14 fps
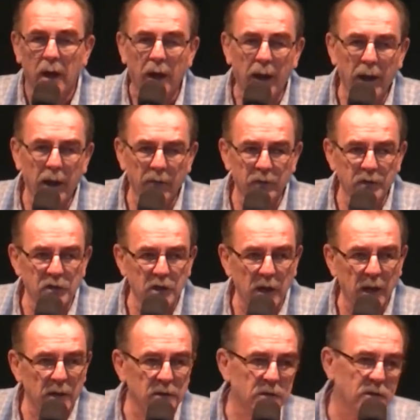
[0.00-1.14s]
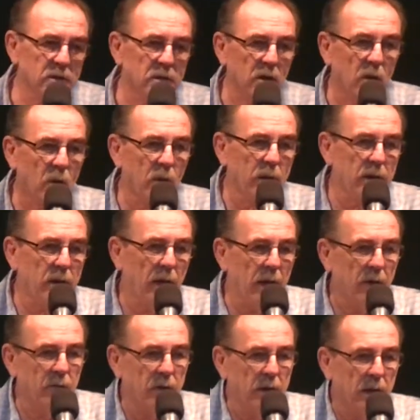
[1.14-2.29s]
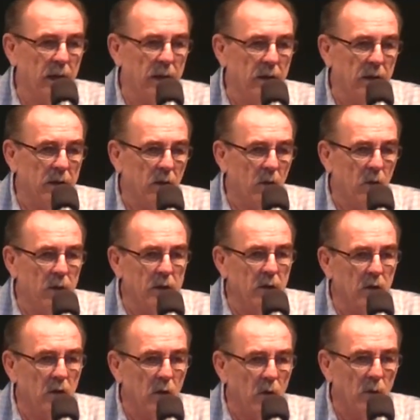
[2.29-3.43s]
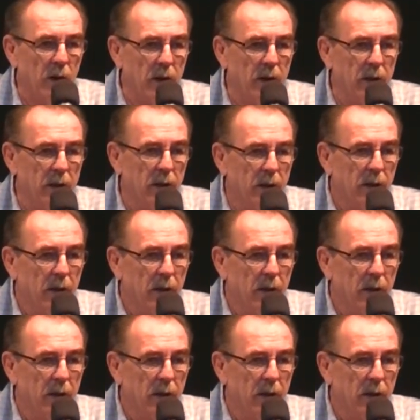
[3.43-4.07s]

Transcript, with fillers: I have a chance to go into heaven and go into glory